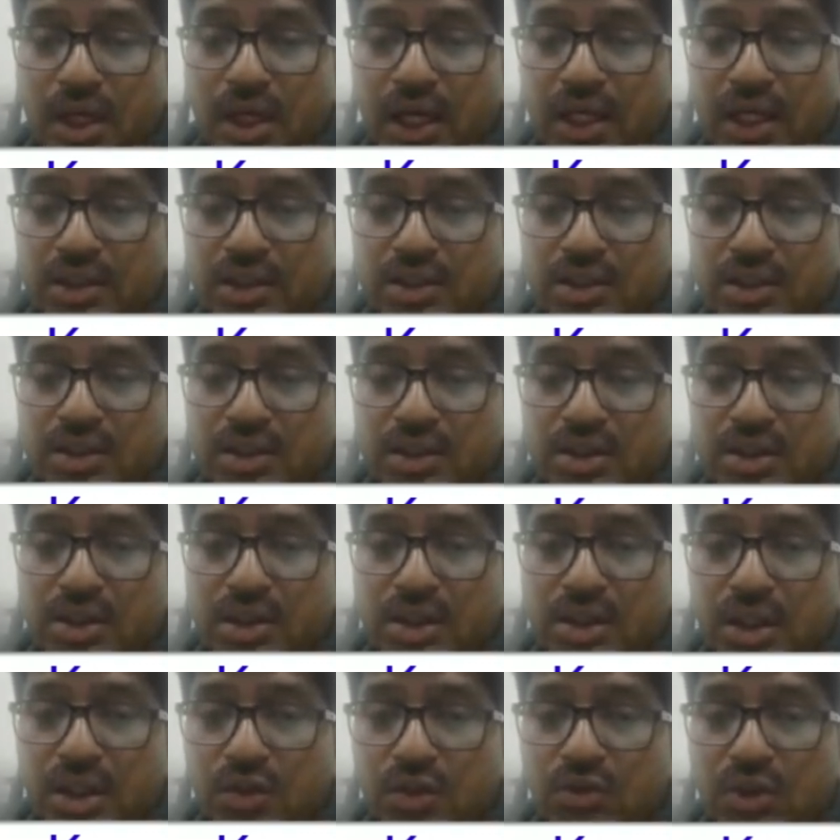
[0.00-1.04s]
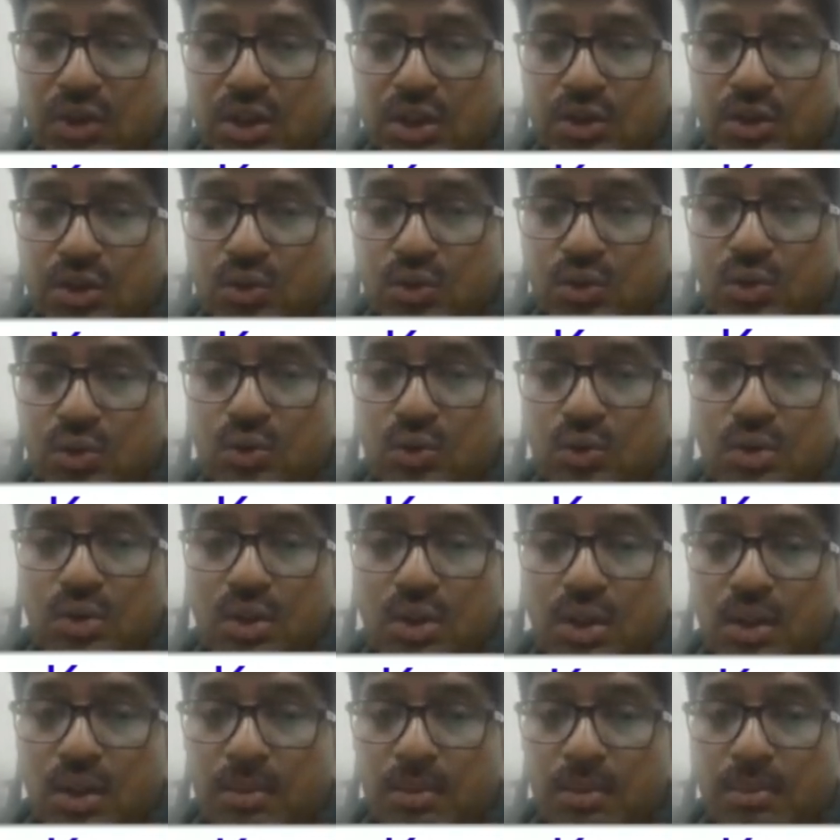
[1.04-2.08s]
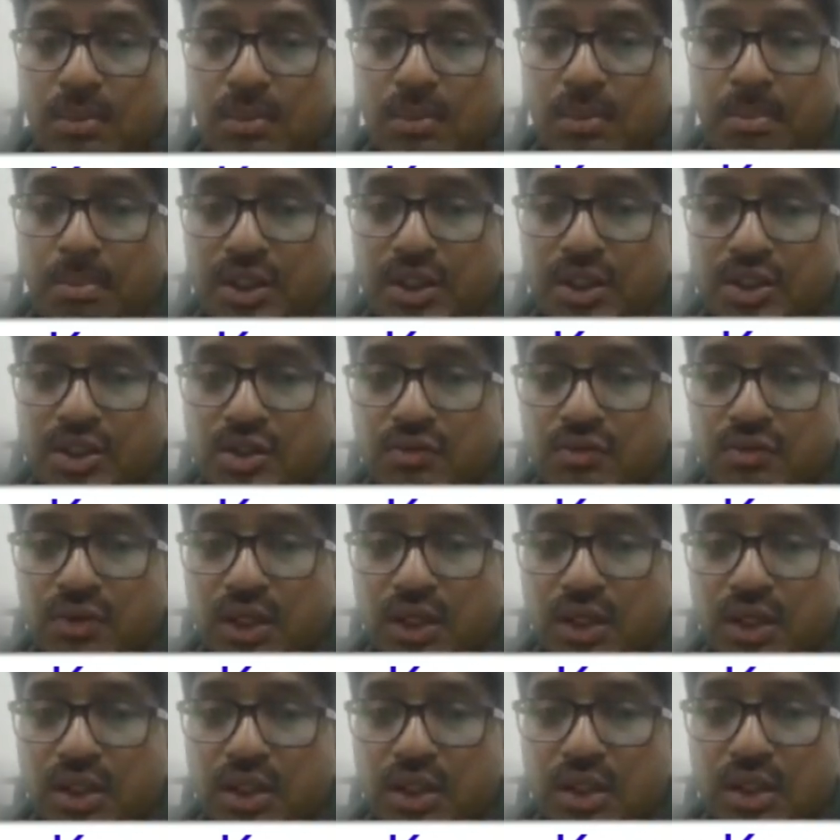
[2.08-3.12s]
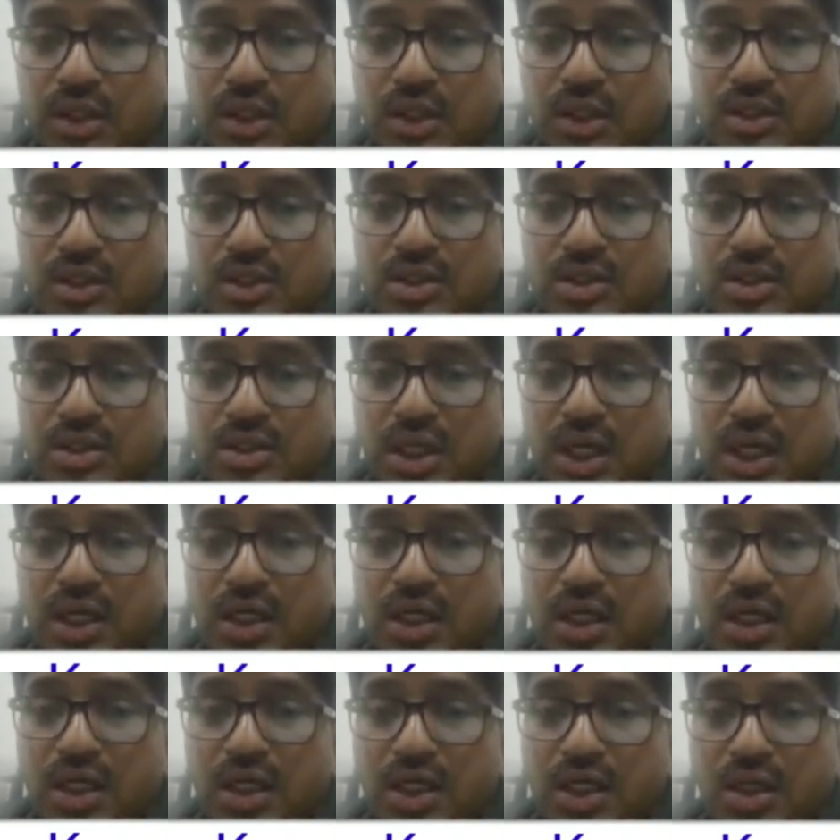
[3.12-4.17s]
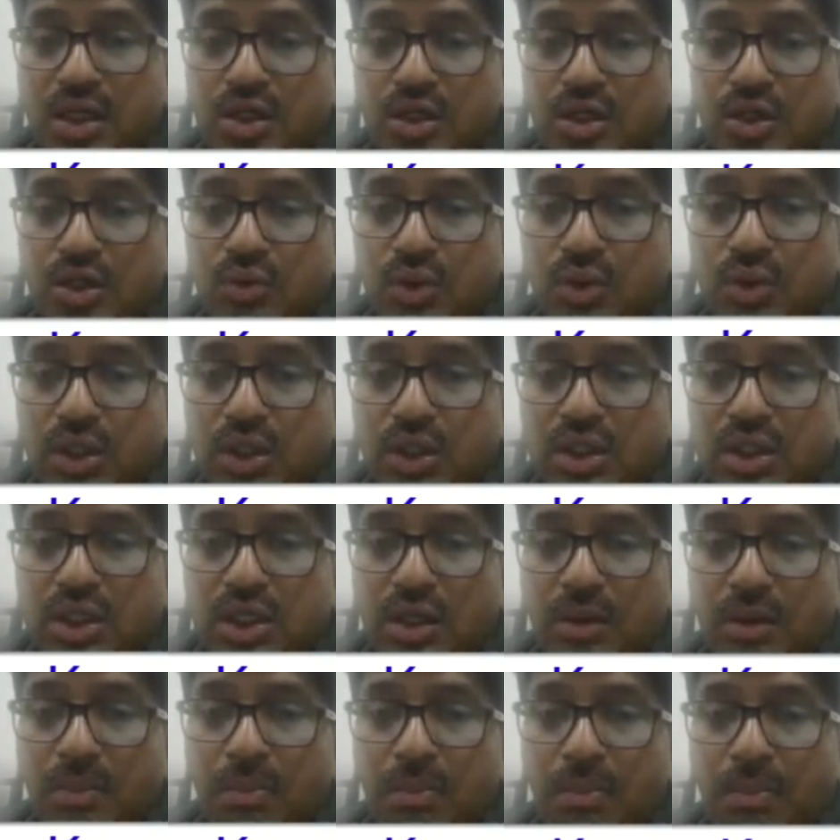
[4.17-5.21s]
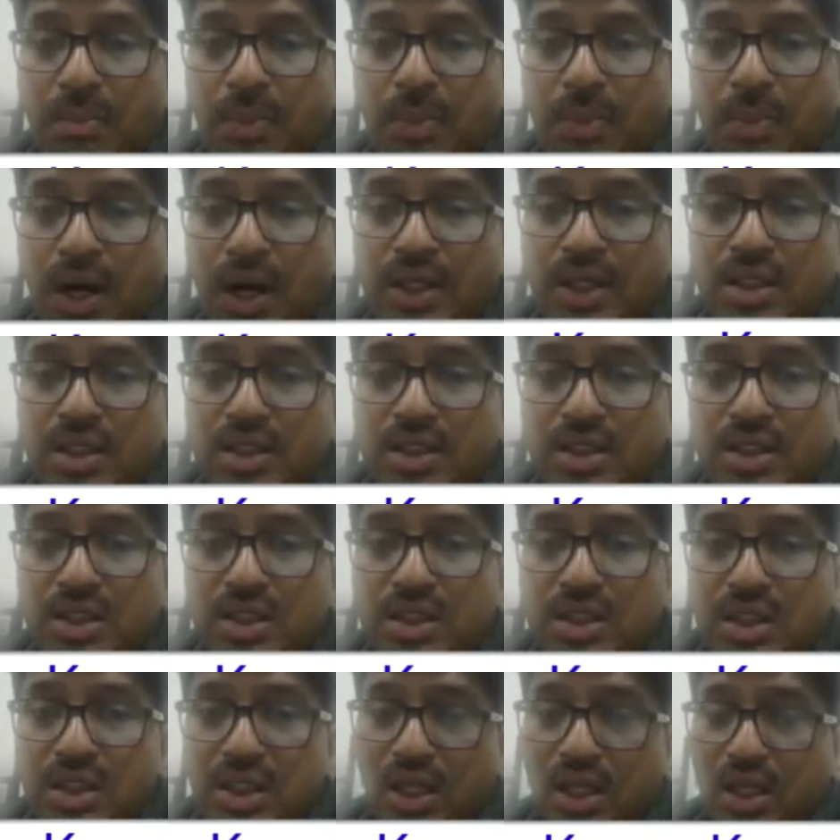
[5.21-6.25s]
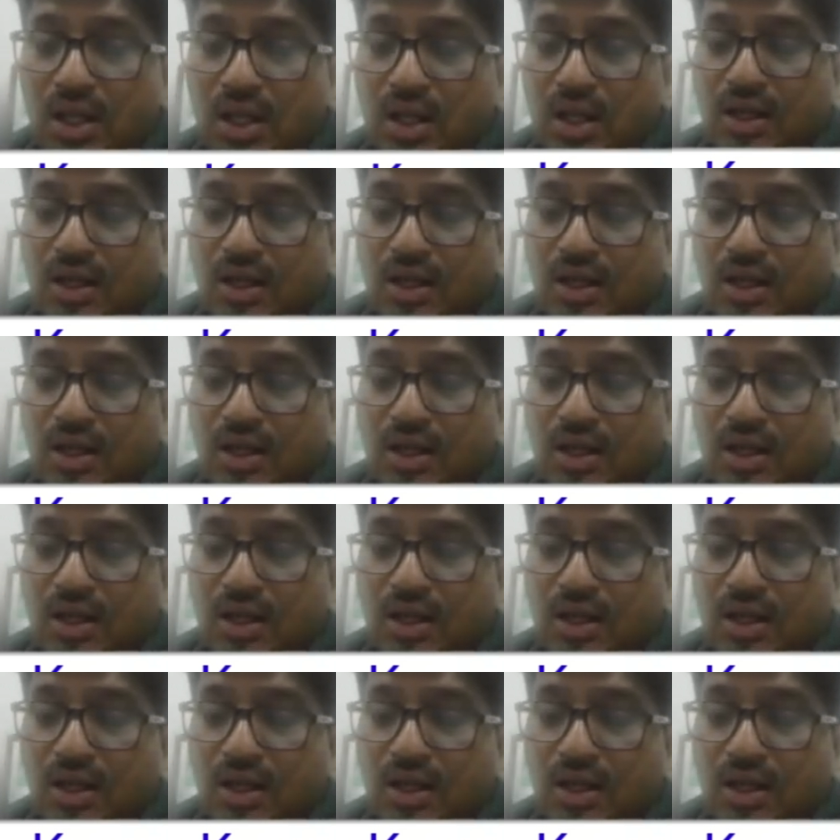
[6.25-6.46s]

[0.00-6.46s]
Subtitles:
x equal to minus 1 sine 20 pi t.